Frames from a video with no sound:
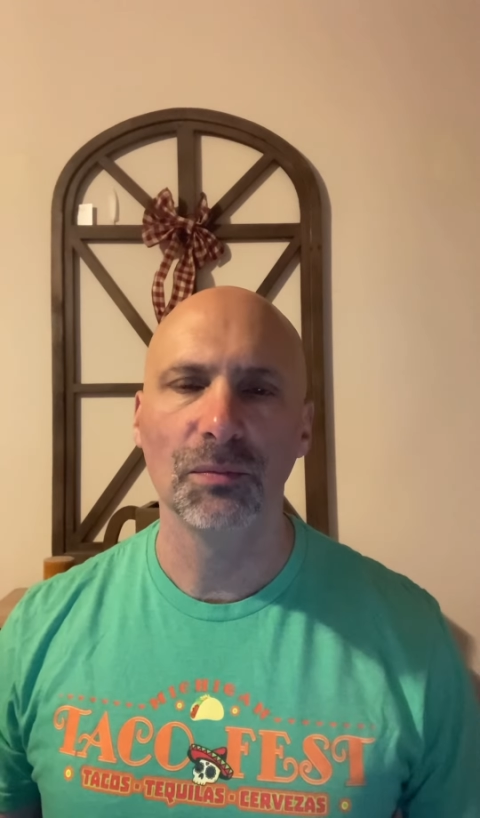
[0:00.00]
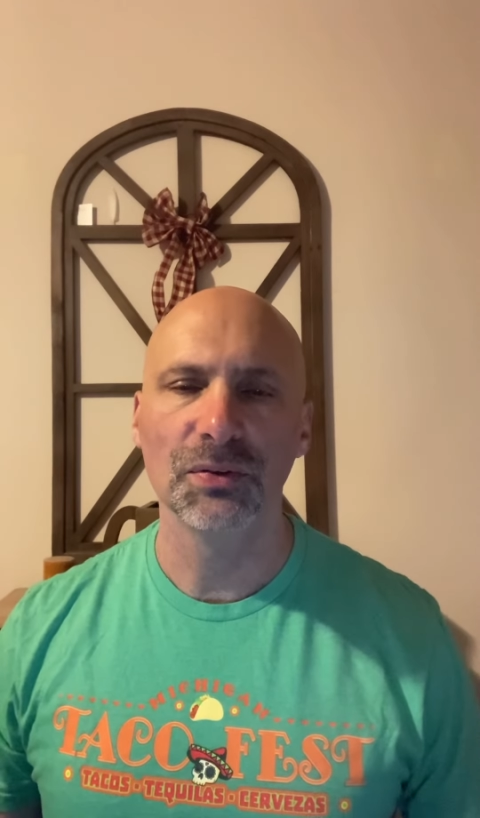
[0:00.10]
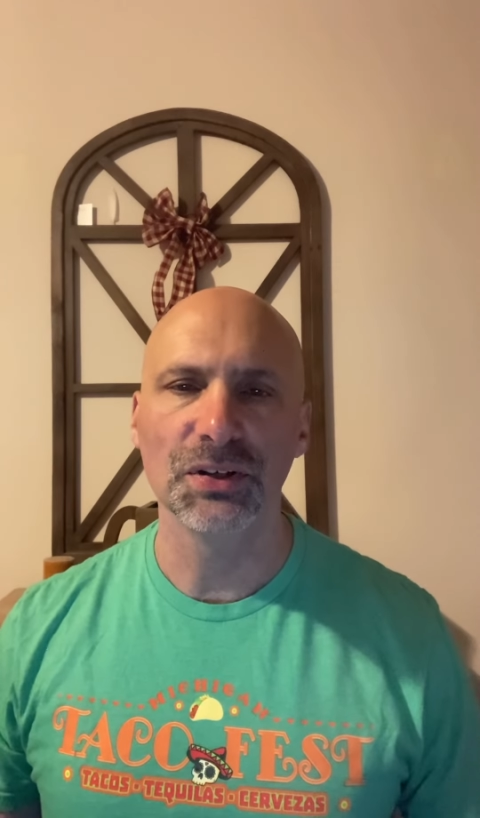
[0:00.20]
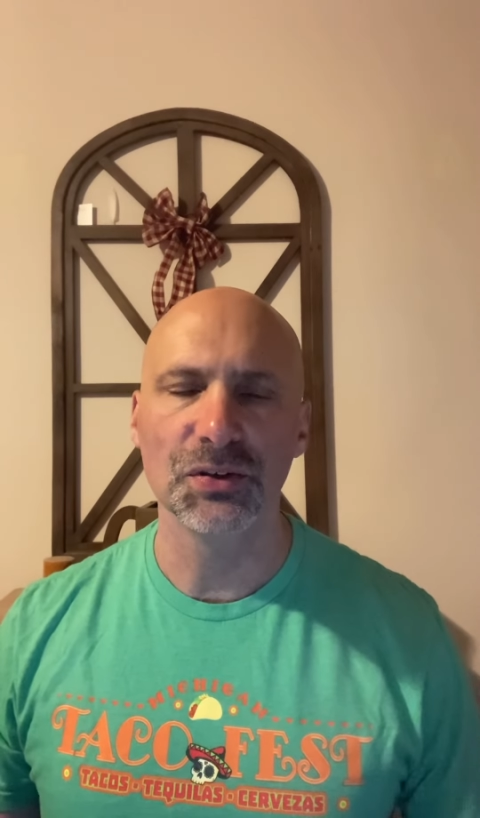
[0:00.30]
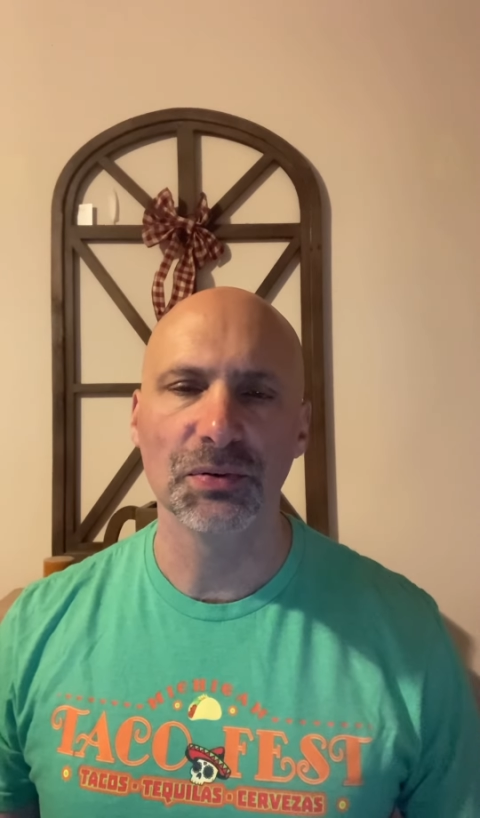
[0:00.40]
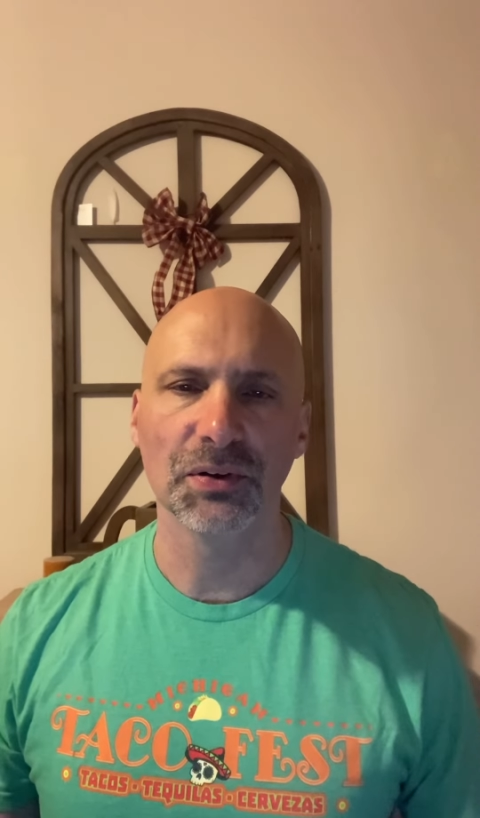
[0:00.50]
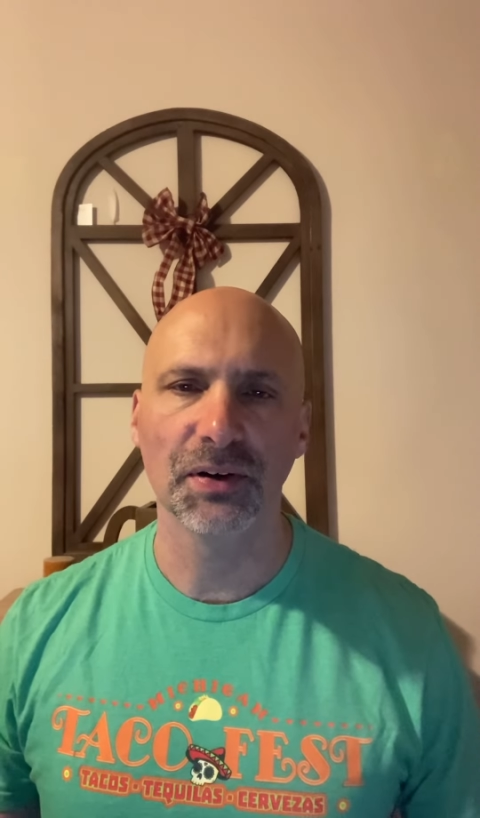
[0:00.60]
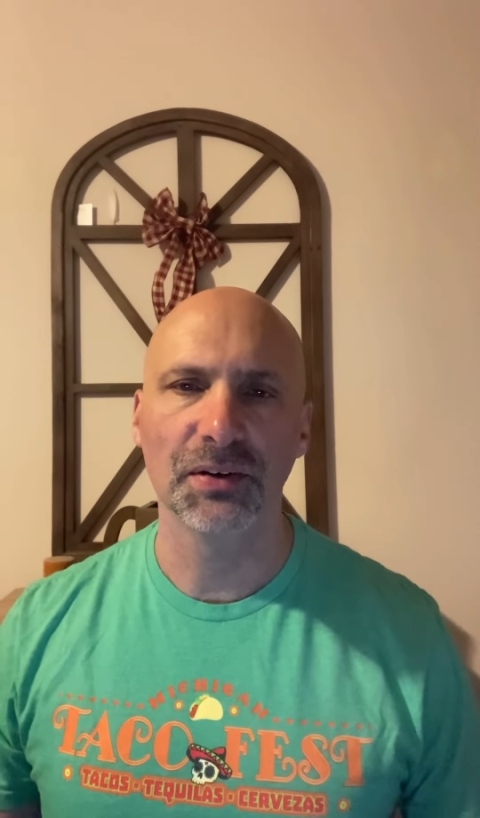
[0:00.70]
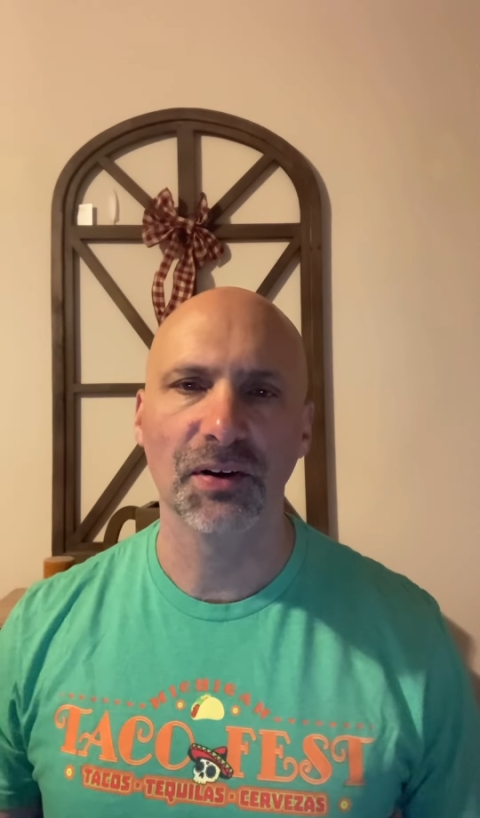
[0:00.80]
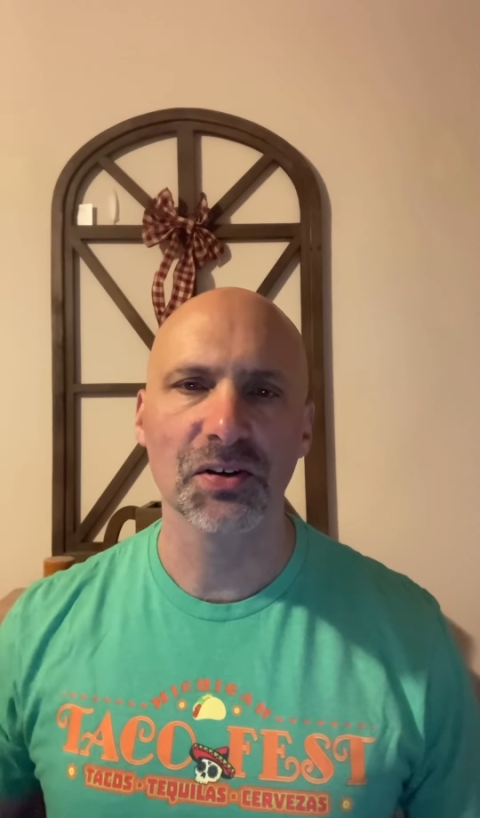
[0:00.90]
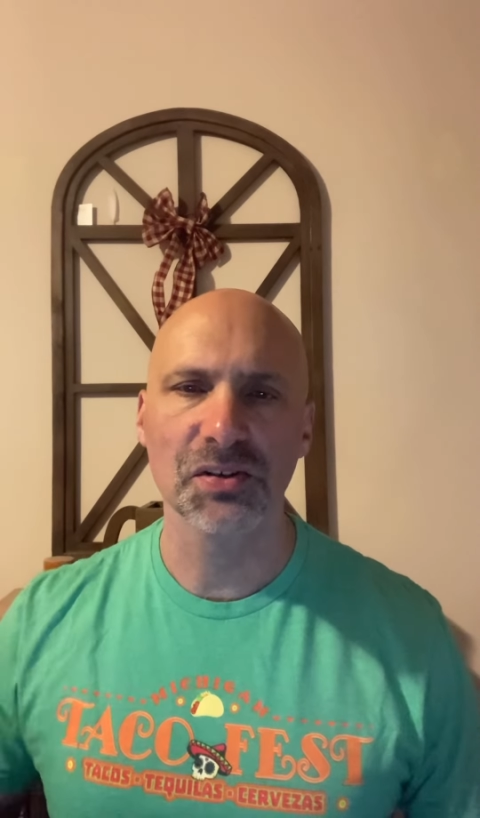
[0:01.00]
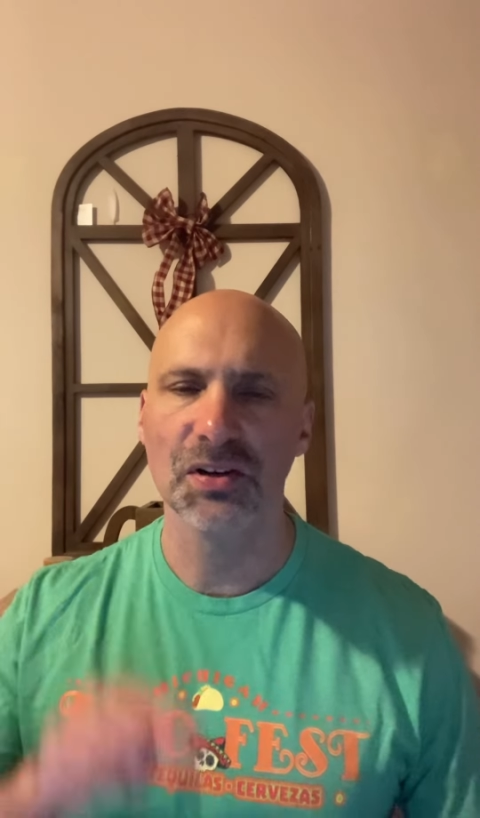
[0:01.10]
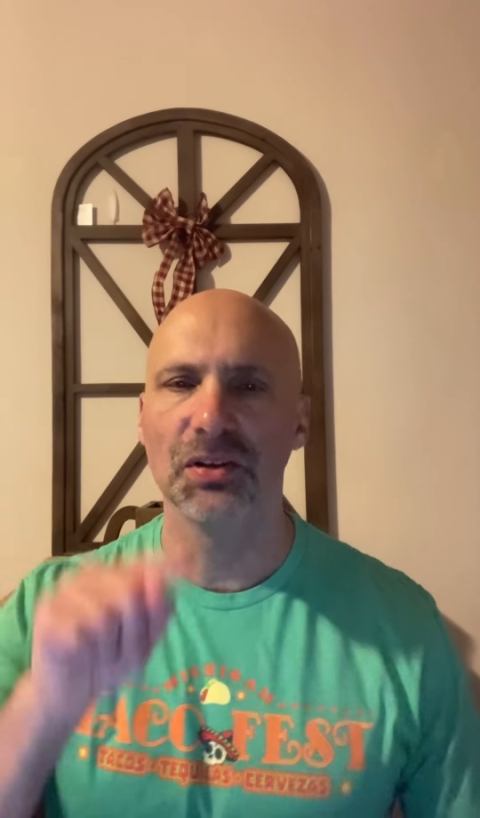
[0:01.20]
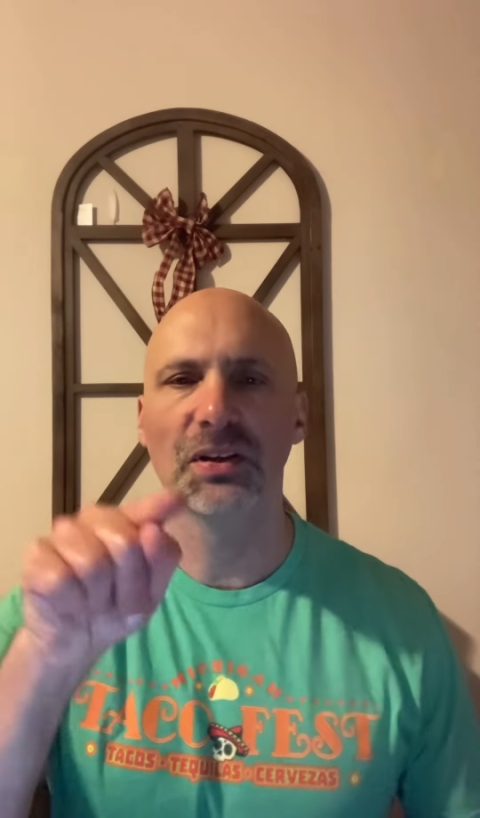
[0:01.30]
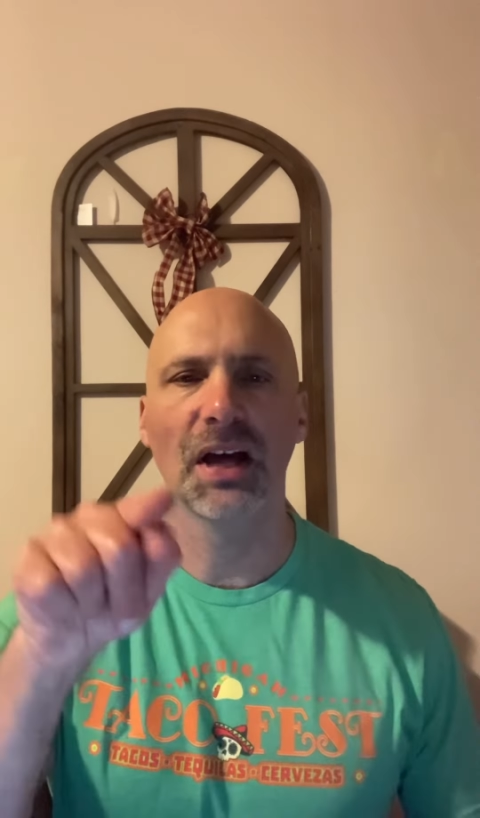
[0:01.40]
lead you in the right direction.
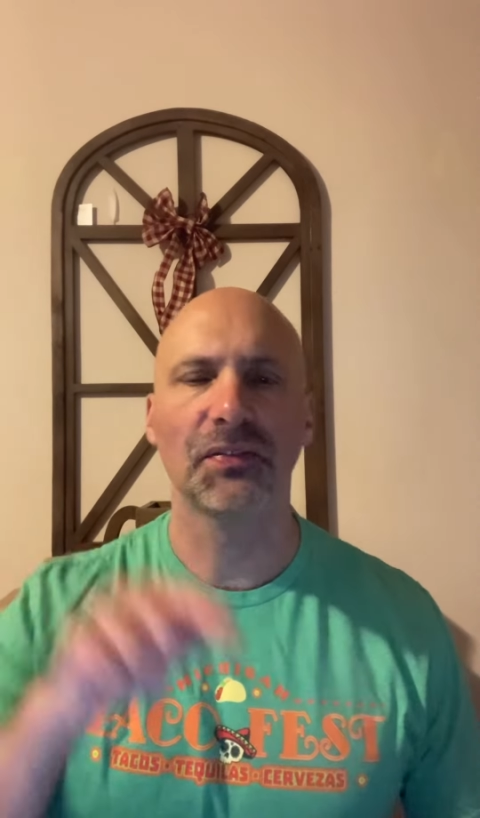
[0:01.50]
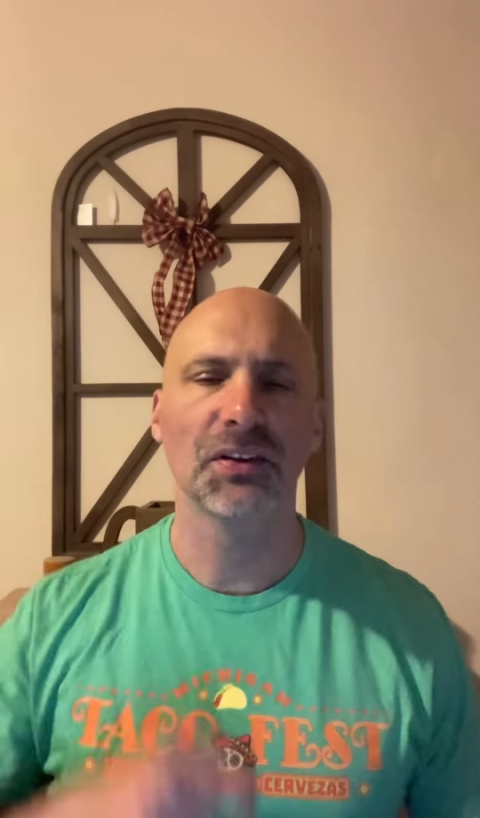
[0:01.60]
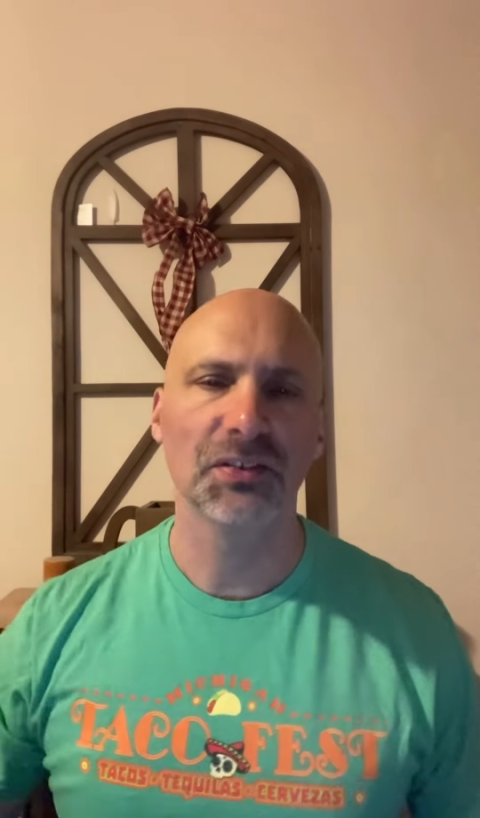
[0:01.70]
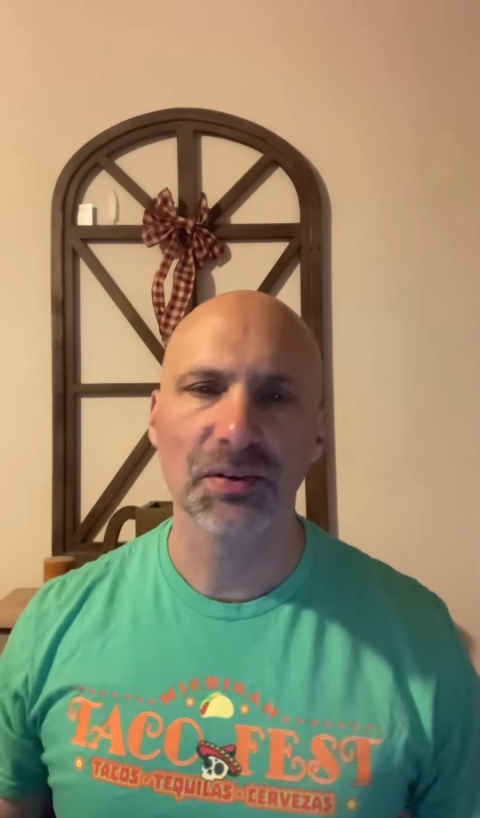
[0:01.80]
You got this.